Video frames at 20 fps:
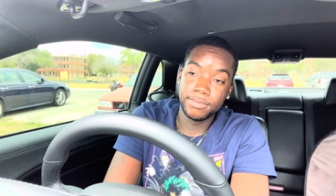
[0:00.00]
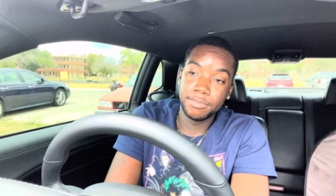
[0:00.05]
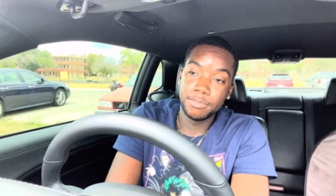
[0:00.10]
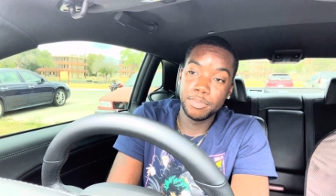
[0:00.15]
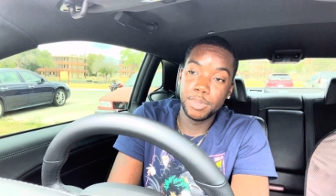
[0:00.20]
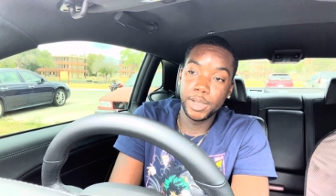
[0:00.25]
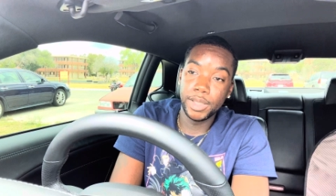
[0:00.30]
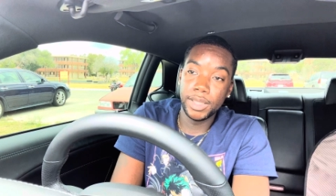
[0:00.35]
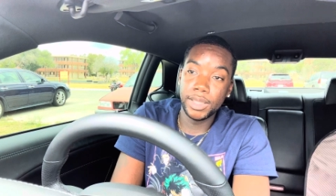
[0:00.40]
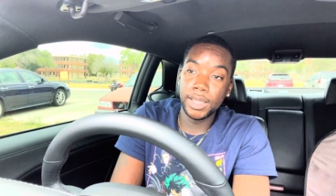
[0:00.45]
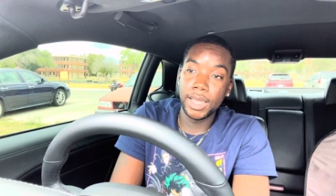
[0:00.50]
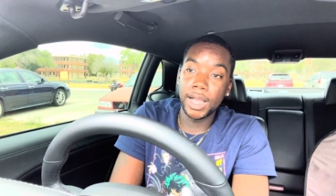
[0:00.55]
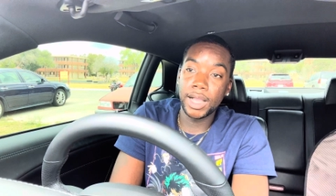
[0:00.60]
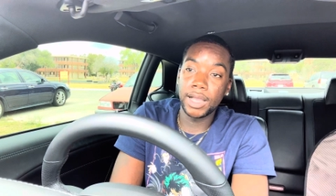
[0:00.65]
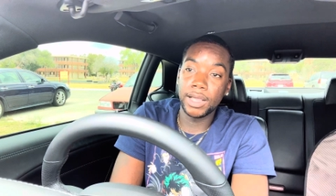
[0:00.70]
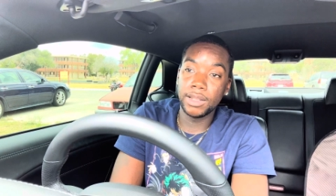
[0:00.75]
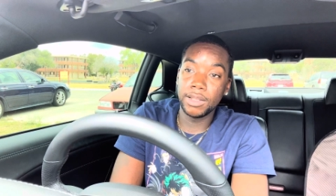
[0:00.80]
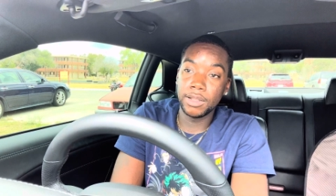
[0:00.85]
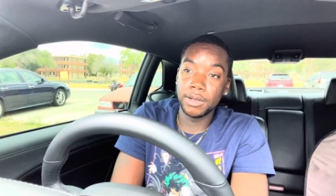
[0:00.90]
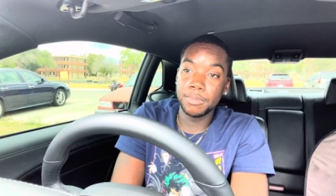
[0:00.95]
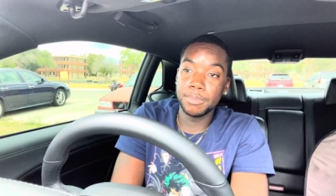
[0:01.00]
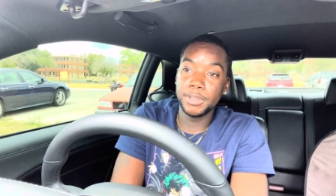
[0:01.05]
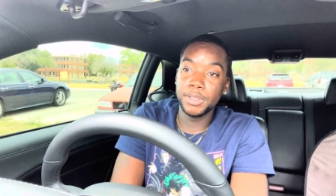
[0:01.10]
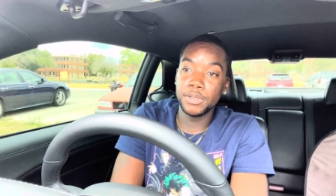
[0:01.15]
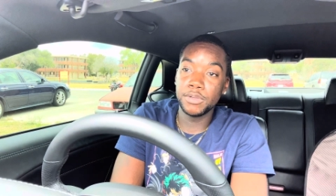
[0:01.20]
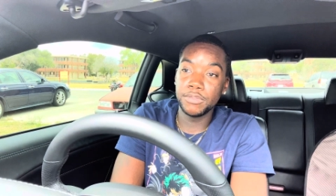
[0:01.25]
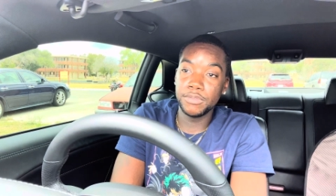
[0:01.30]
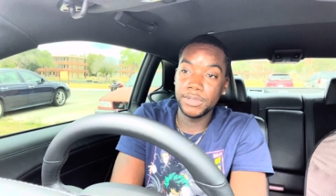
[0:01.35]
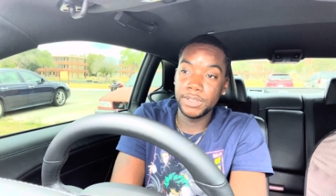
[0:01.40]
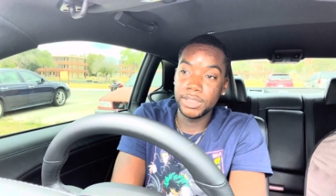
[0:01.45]
But yeah, I got a lot of
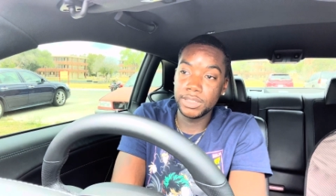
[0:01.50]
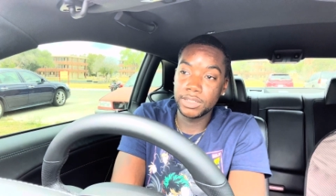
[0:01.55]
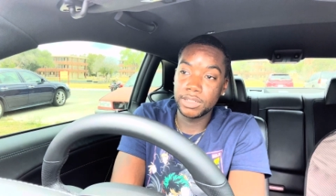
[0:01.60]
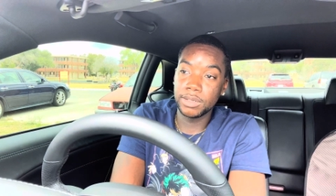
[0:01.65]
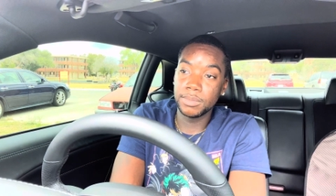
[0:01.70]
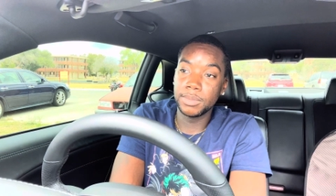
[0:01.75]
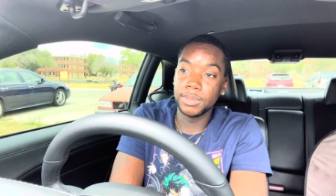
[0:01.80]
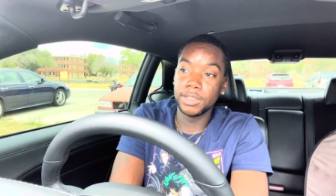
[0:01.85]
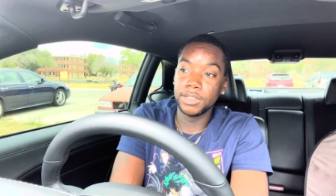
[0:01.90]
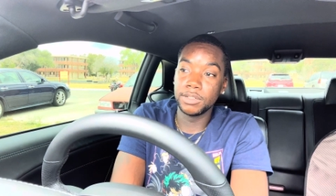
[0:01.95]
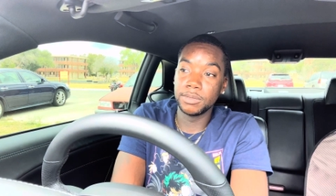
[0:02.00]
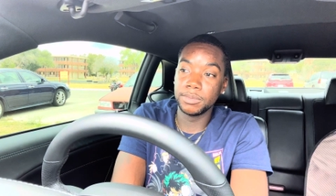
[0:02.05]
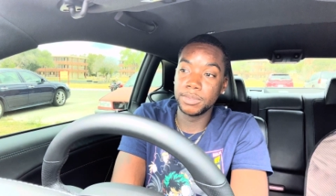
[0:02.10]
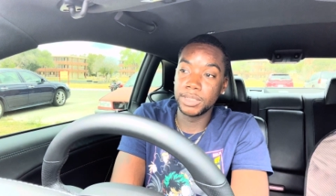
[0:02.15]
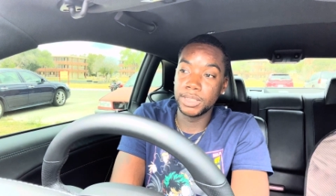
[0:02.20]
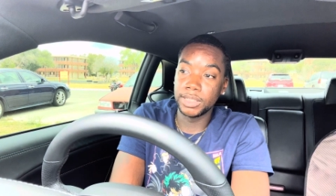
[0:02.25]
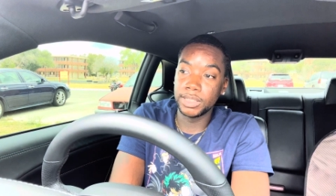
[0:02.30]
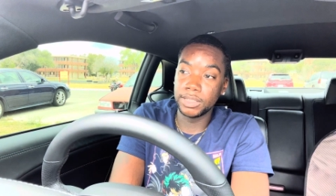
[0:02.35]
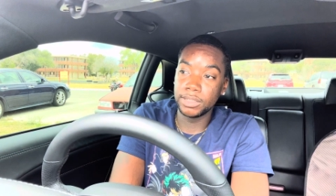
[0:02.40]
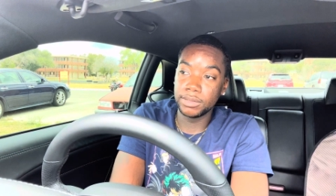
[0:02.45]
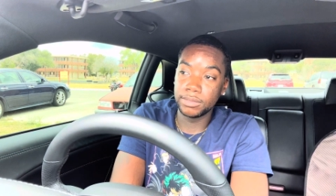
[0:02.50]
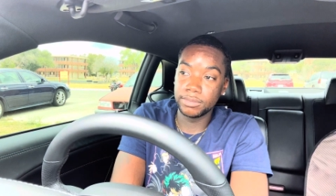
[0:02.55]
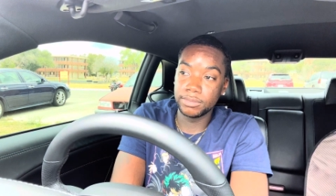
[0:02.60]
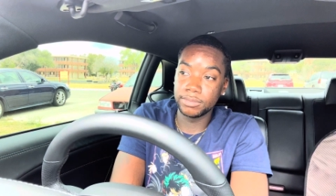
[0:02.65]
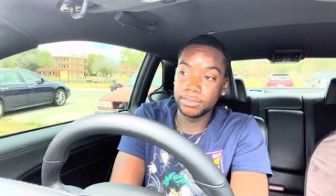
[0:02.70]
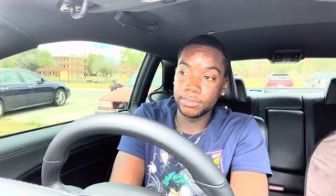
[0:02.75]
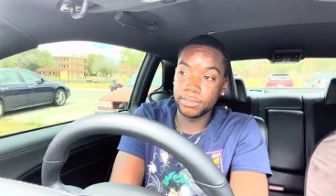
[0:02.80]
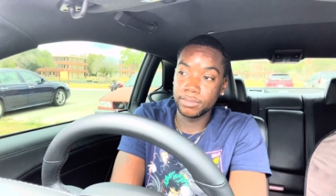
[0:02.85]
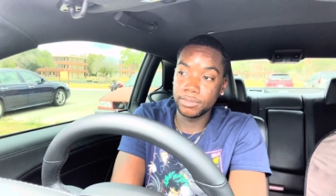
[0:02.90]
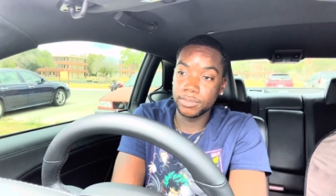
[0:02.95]
POVs coming up,
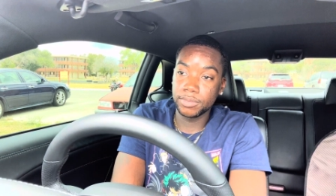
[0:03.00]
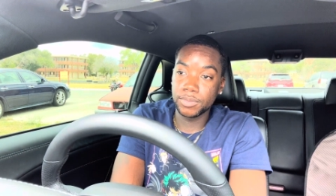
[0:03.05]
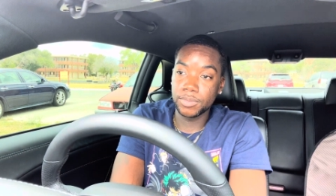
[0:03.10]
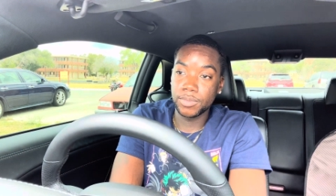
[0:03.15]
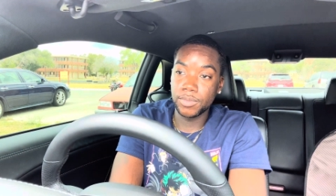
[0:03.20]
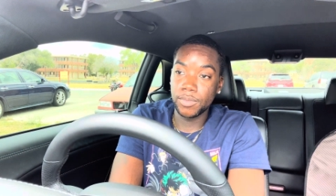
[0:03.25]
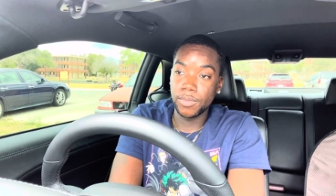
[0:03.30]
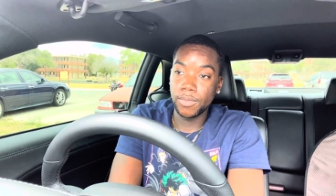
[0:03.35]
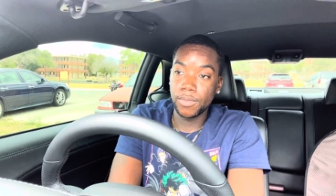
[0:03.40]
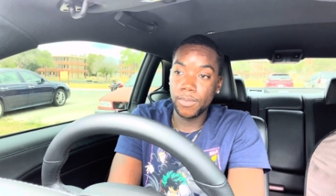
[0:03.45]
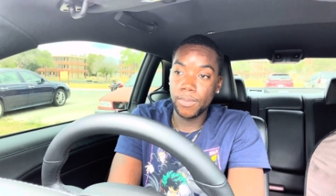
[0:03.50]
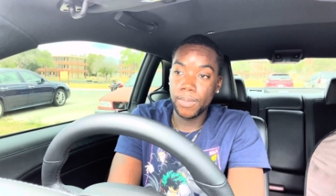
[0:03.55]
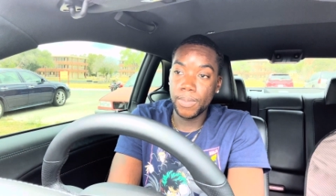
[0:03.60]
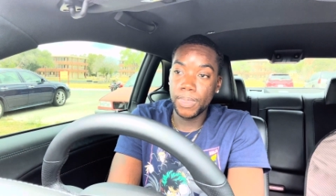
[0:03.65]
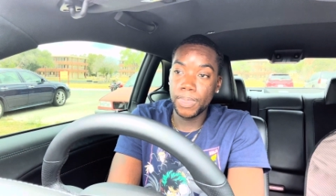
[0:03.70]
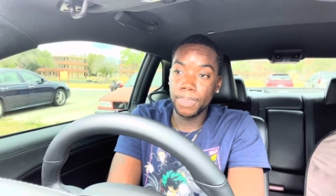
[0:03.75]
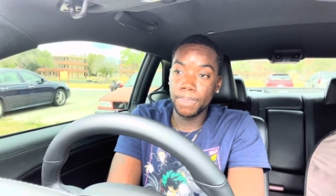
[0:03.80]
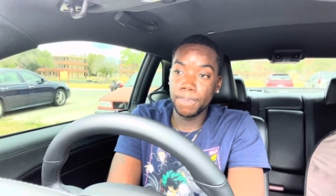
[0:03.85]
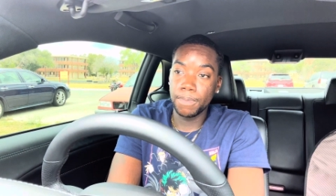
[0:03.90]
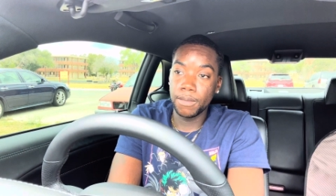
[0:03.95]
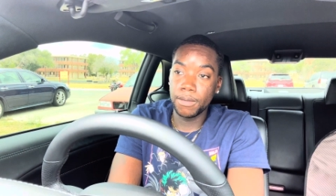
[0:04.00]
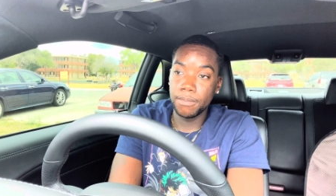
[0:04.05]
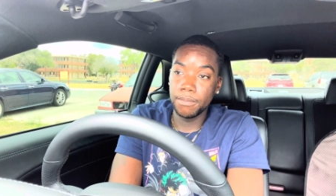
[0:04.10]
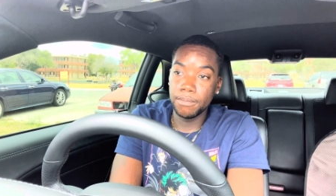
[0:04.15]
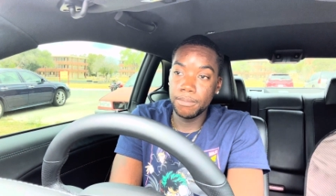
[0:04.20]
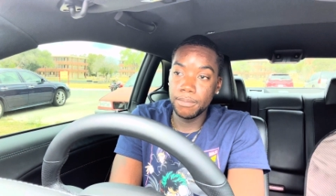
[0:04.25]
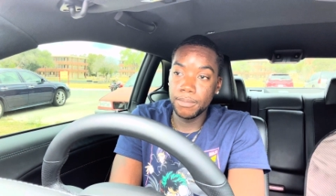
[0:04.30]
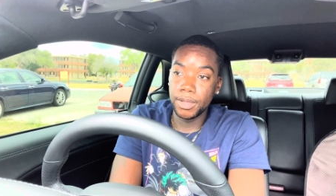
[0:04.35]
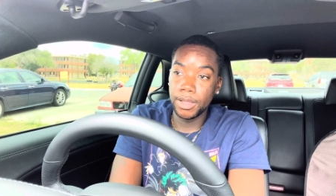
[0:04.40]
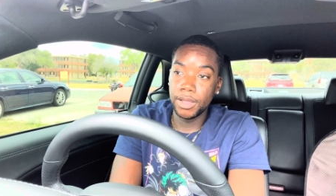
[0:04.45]

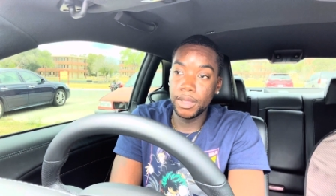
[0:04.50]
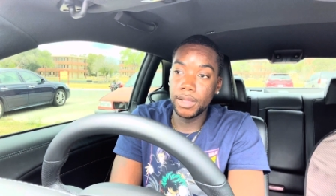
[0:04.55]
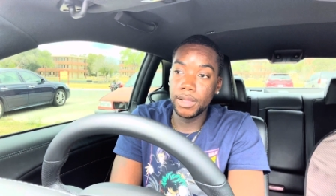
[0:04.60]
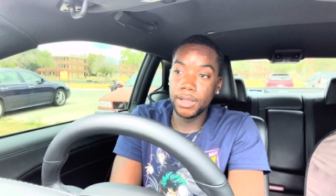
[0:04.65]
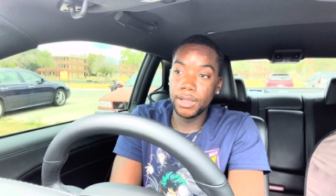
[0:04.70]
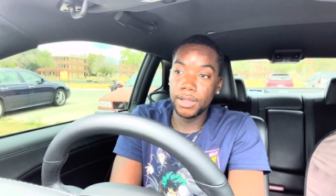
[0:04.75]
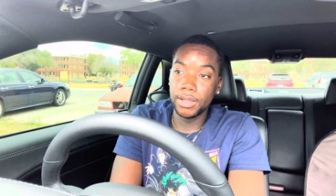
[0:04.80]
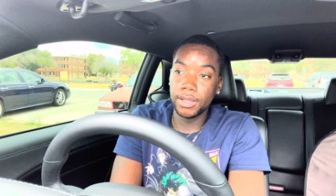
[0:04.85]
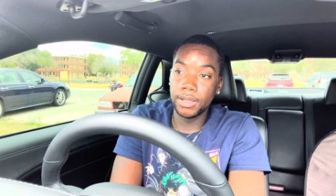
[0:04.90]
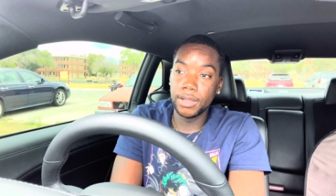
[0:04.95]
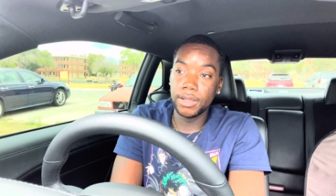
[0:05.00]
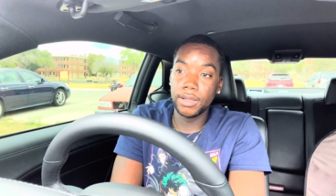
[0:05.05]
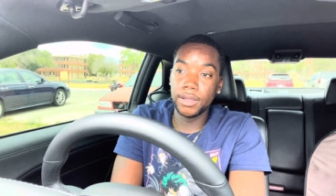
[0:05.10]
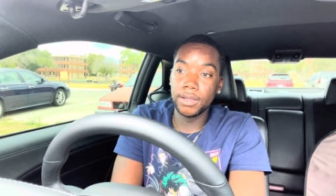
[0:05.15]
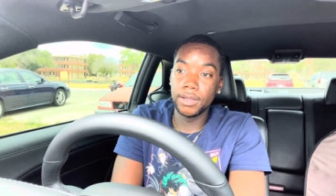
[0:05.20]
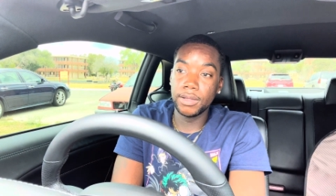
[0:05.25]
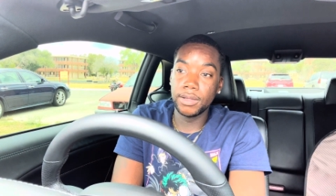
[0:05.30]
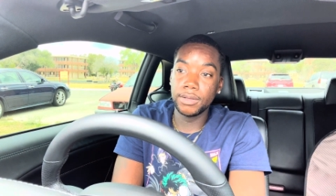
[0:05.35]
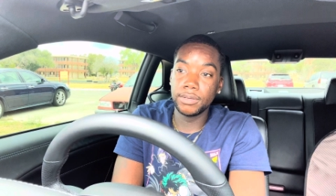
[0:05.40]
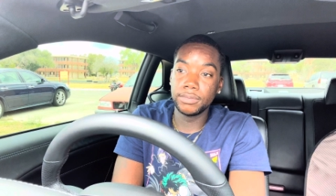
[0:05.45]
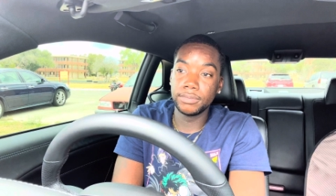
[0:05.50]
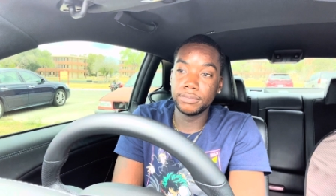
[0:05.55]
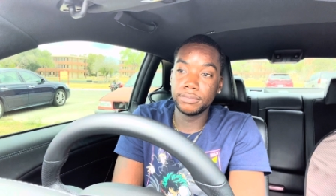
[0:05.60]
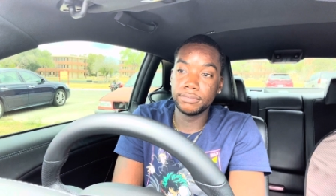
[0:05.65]
man. Uh